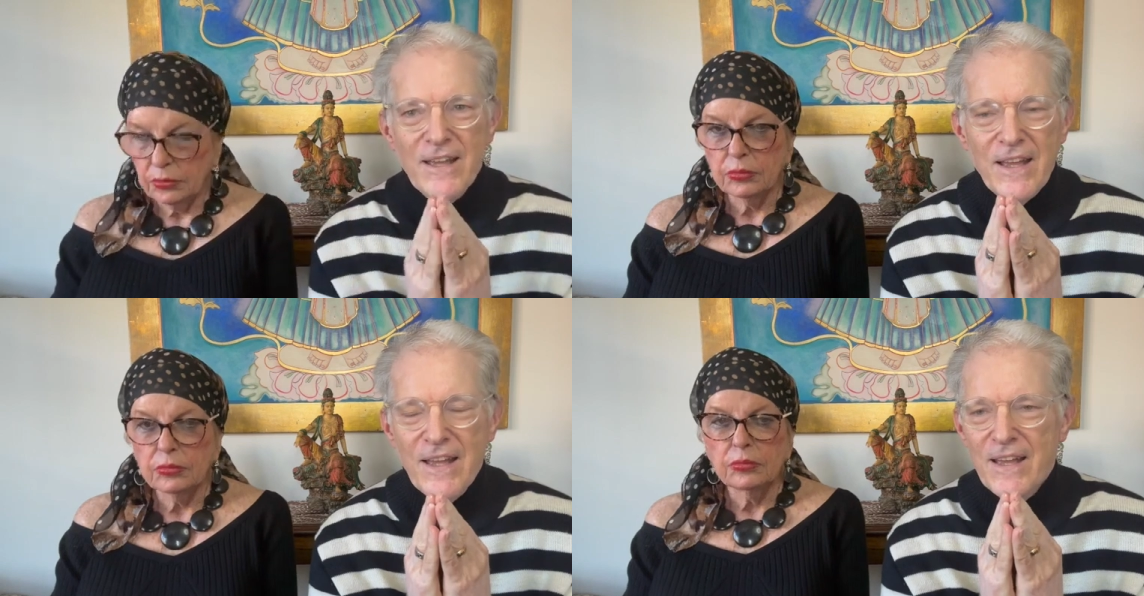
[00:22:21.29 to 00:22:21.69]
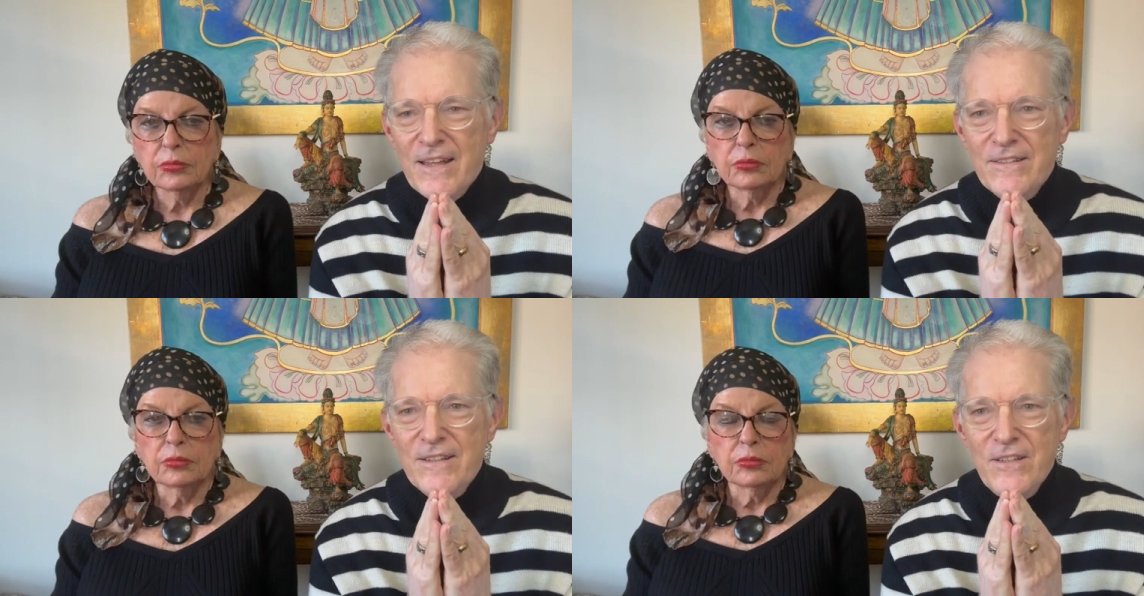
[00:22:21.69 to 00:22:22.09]

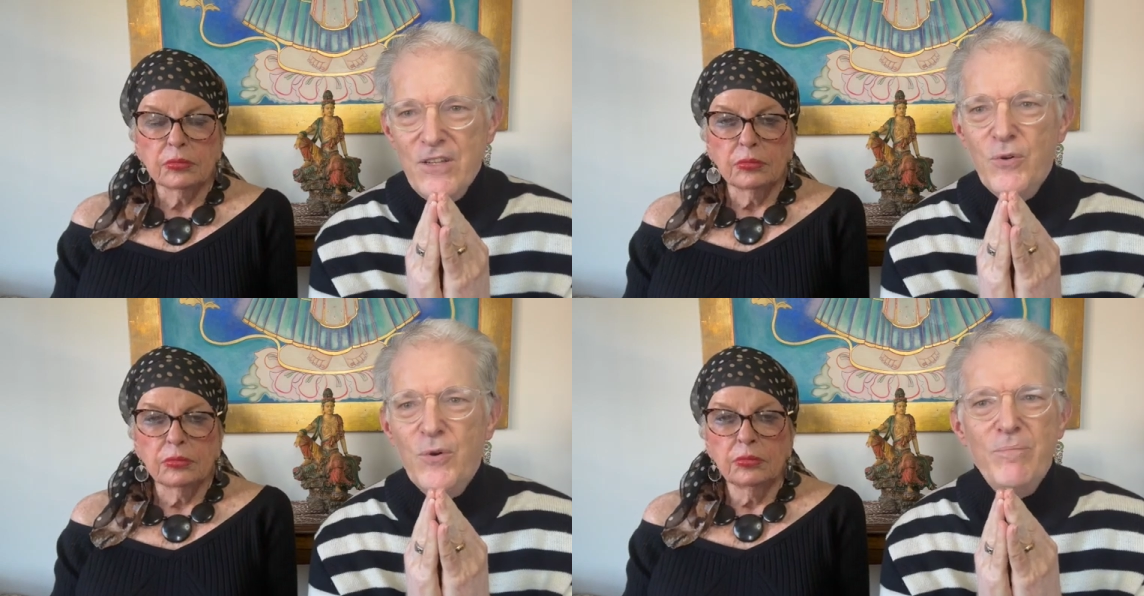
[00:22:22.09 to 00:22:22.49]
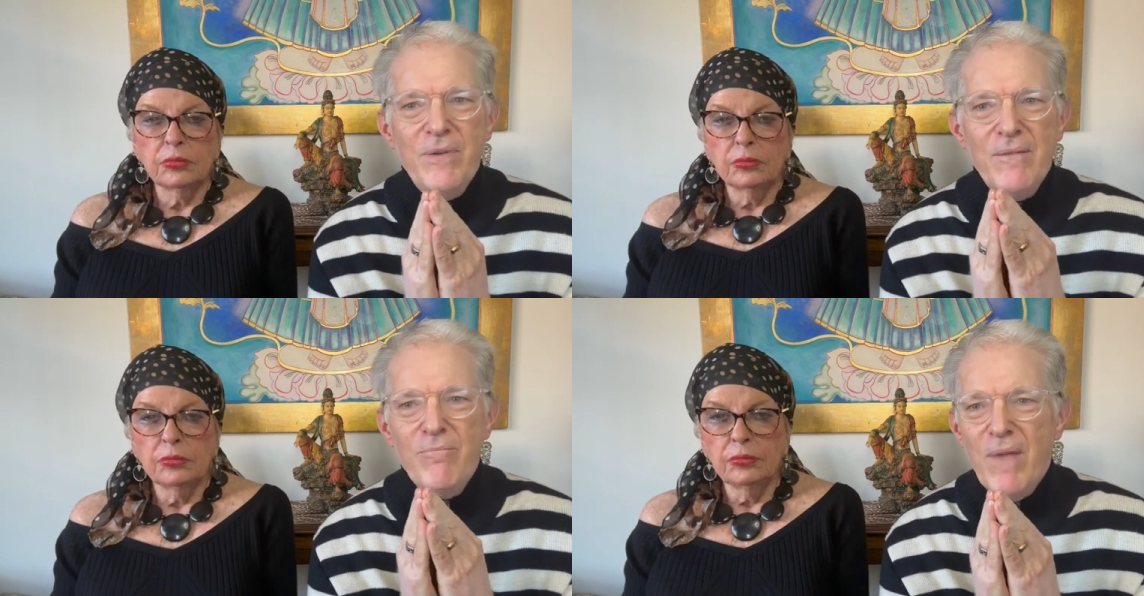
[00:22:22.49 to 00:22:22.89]
Speaker 1: And you would
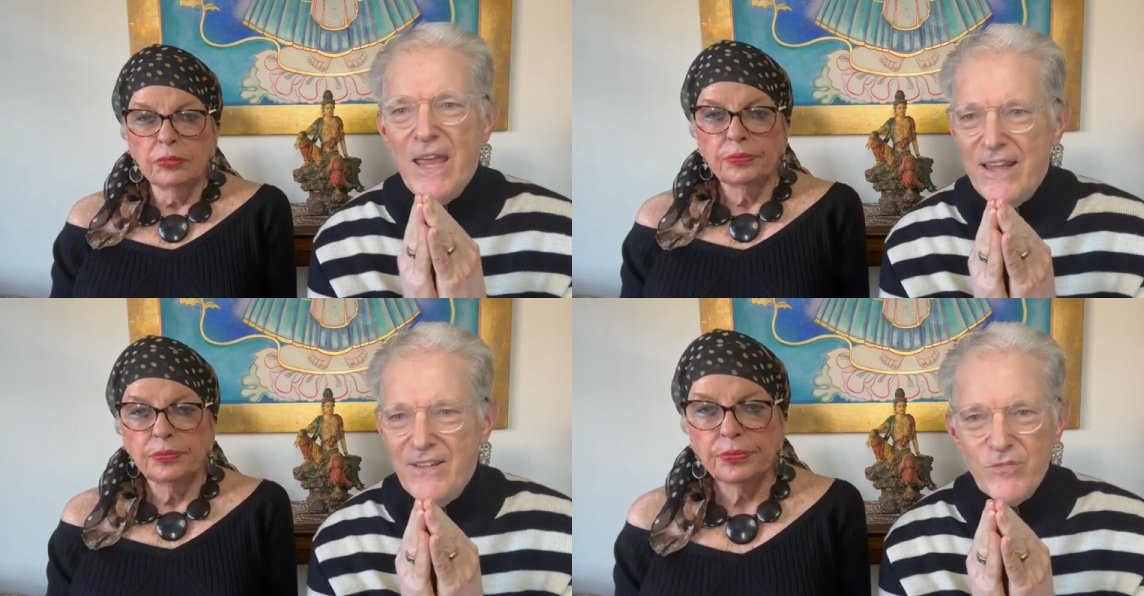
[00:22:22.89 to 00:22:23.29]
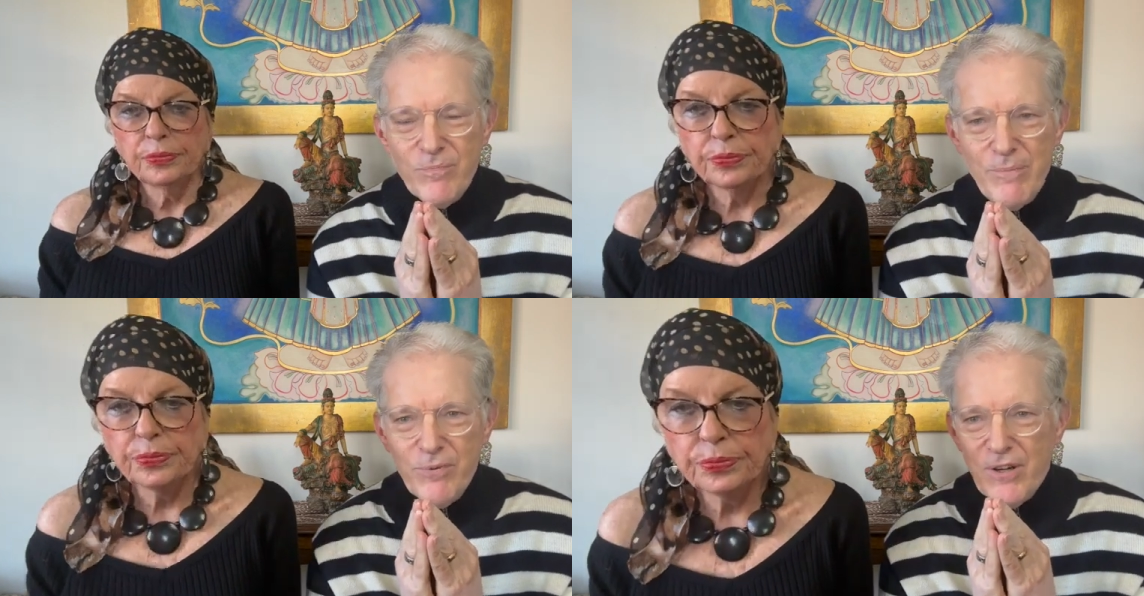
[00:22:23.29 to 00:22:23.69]
be
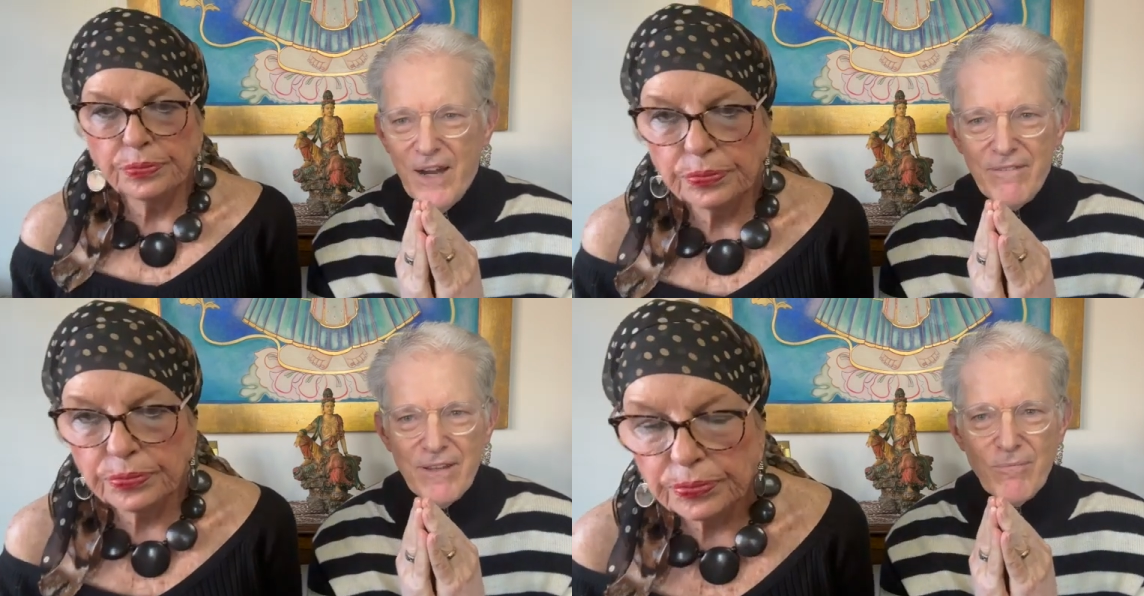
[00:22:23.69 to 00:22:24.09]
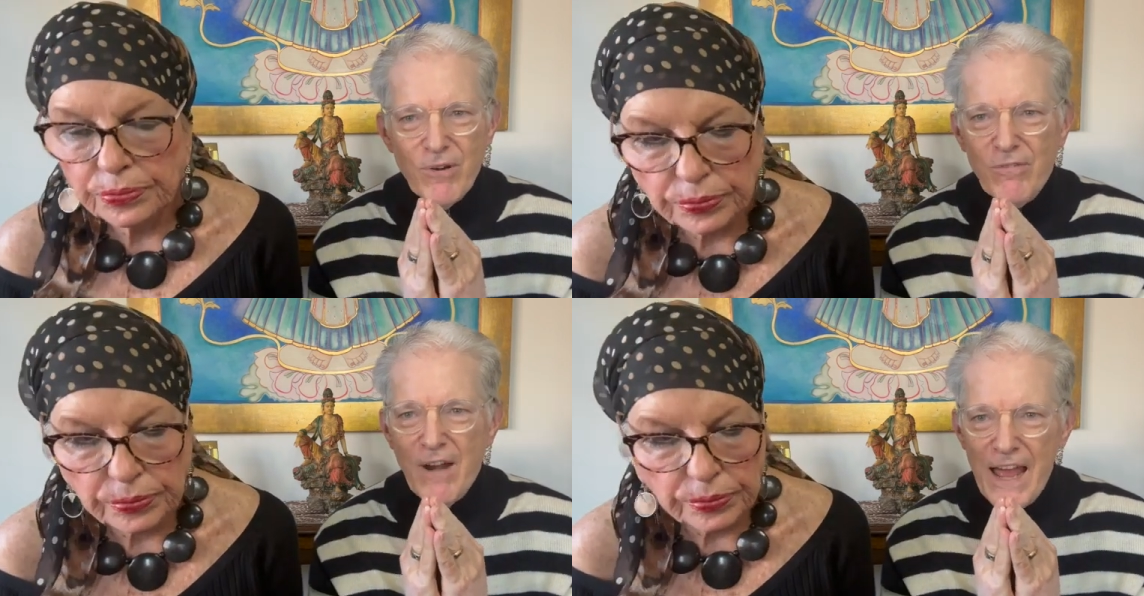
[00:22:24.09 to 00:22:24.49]
amazed. People are having
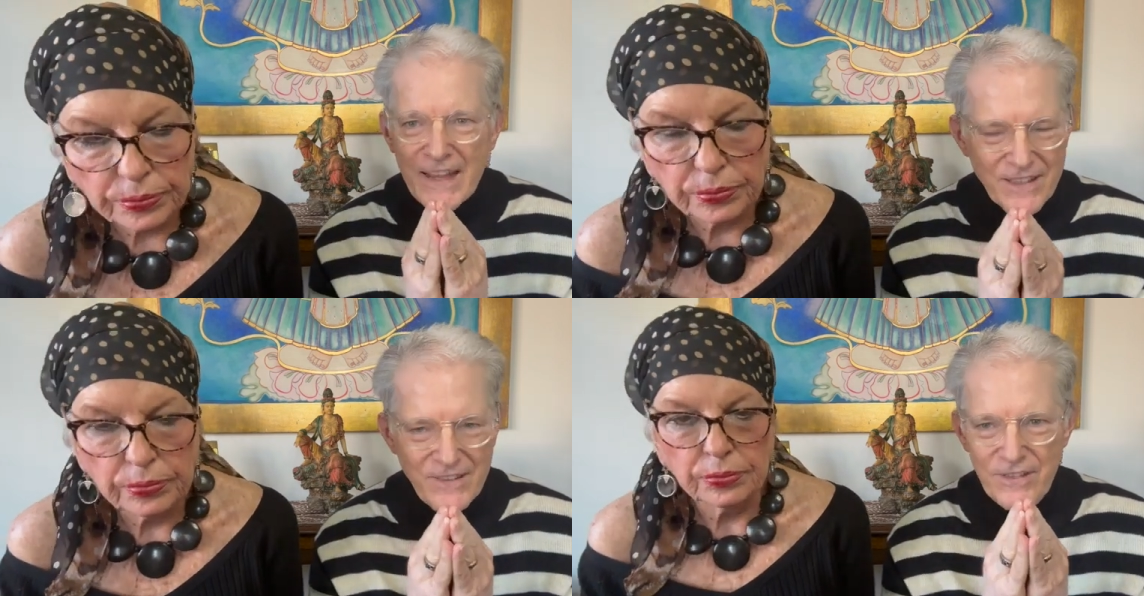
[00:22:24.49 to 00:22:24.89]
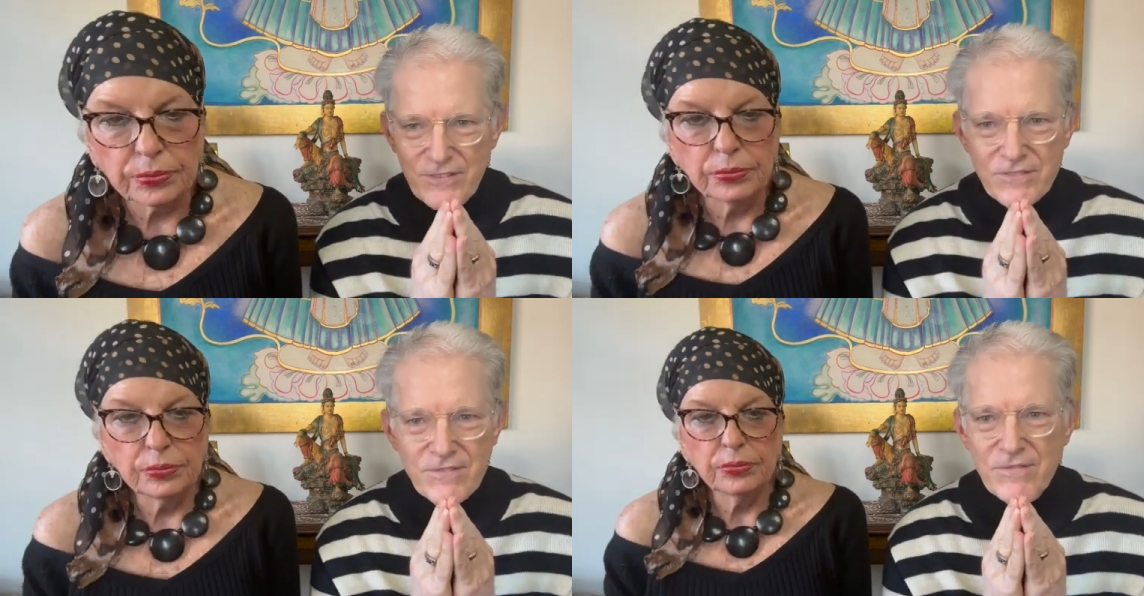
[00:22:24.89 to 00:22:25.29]
miraculous